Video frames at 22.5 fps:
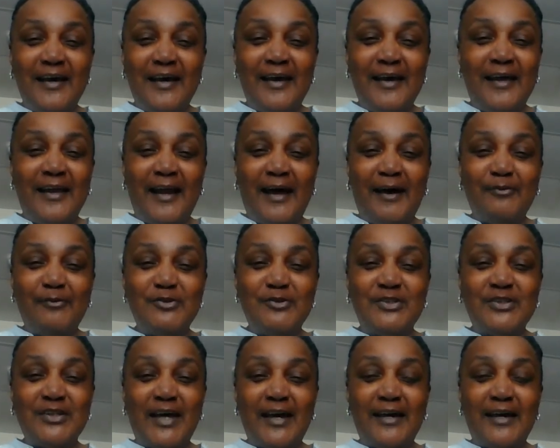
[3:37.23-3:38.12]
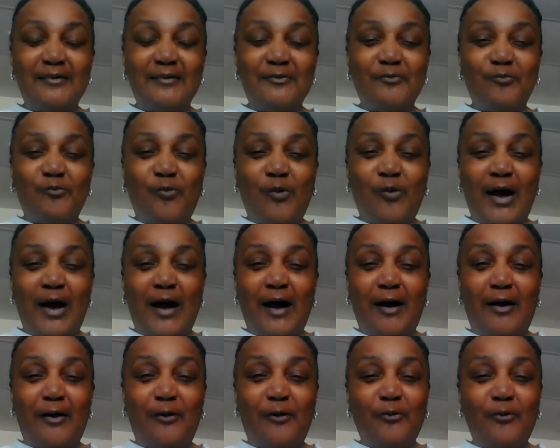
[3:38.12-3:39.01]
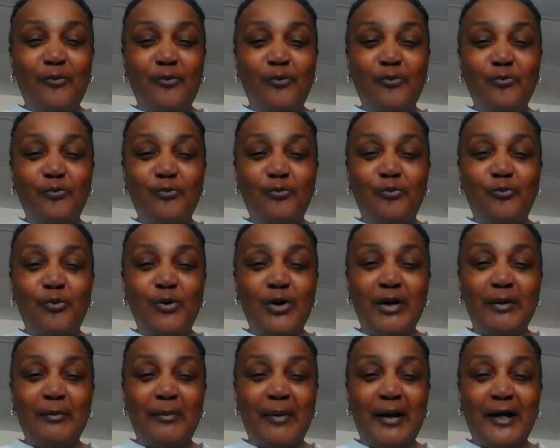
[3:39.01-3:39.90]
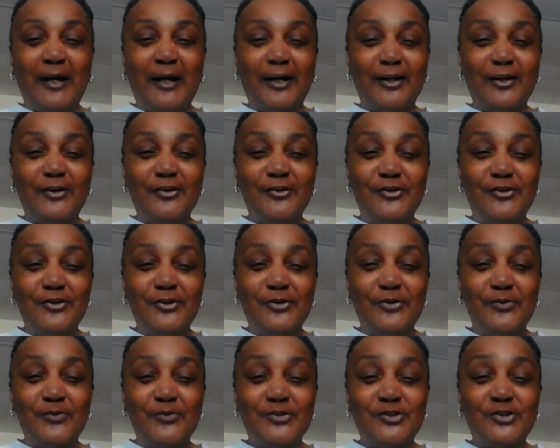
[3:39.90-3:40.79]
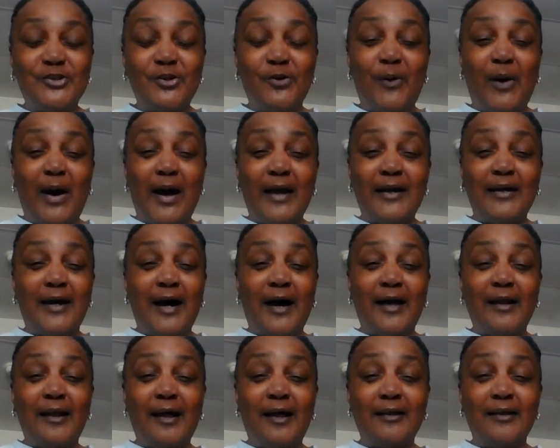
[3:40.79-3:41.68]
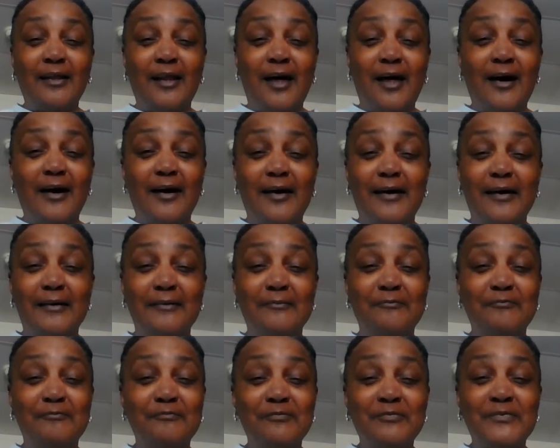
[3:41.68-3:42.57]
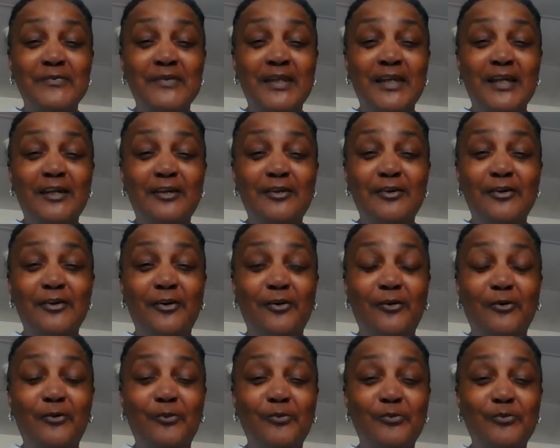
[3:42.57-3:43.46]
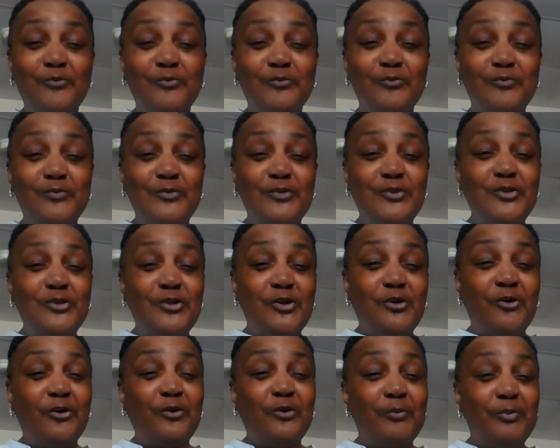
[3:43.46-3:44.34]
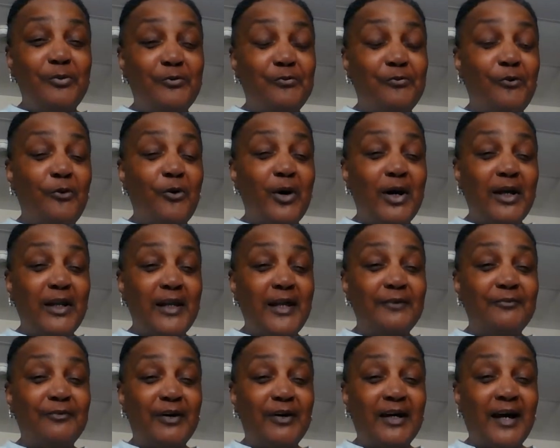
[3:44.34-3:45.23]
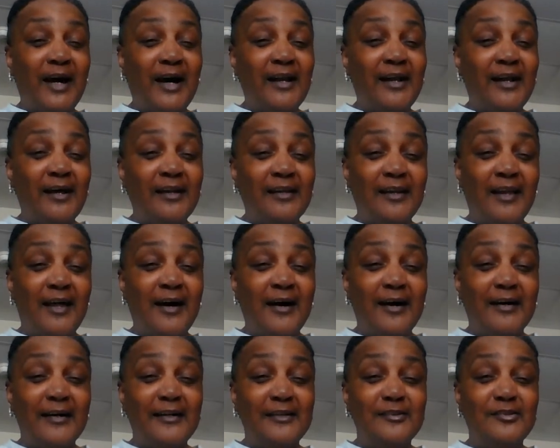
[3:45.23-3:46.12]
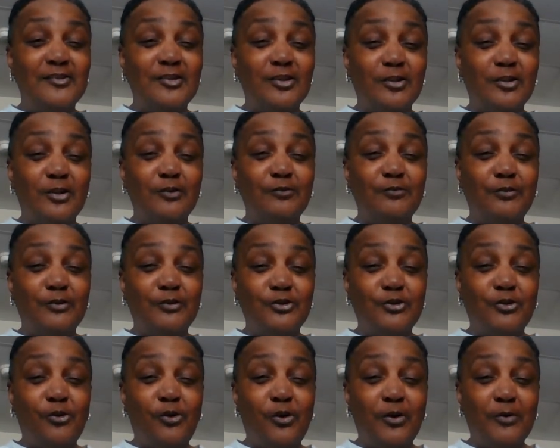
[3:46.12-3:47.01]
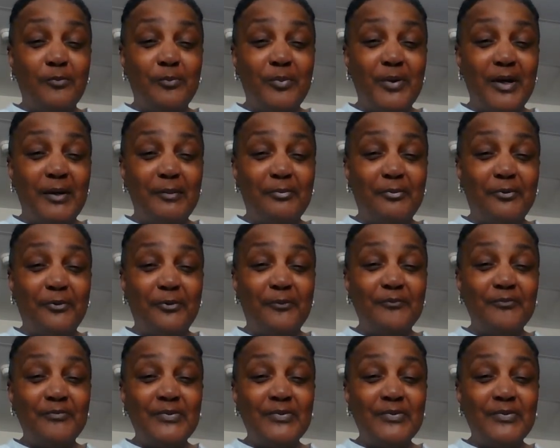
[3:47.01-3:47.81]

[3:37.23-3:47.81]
And I was like, wow, what am I going to do? So I got online, you know, before I left, I got online to look for toilet paper.